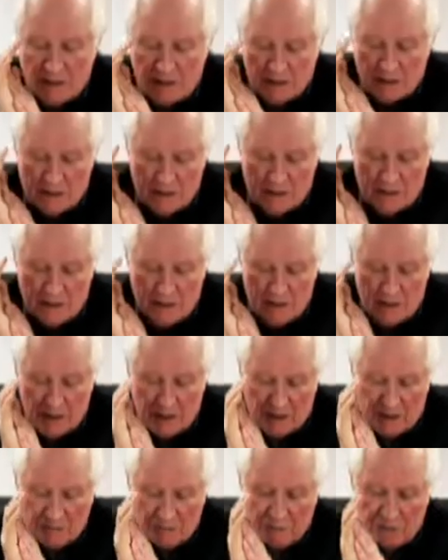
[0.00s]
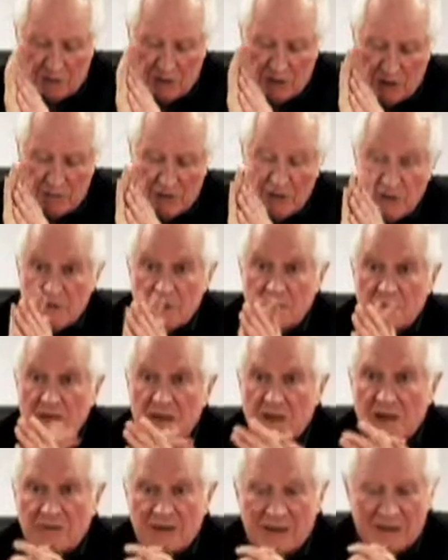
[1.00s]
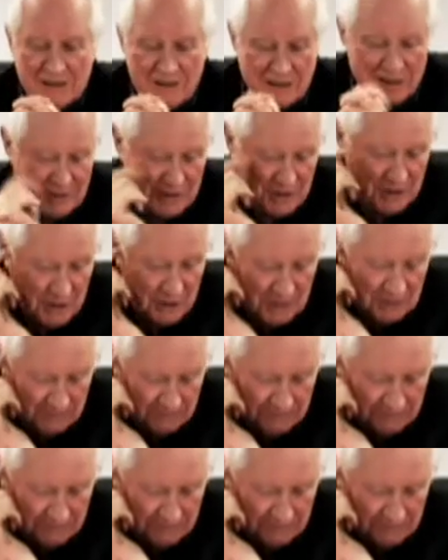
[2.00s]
London, where most of the dubbing theatres are.